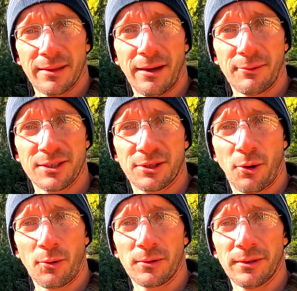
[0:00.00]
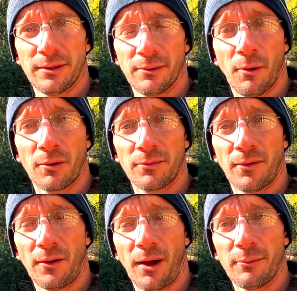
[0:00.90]
That was totally the
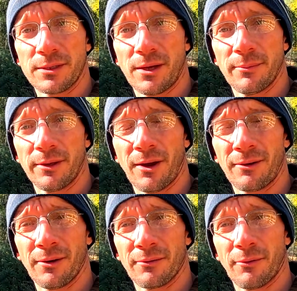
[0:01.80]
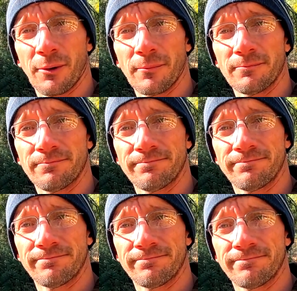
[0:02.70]
waterfall I was coming down here for.
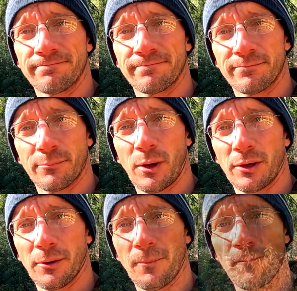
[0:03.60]
Bugger.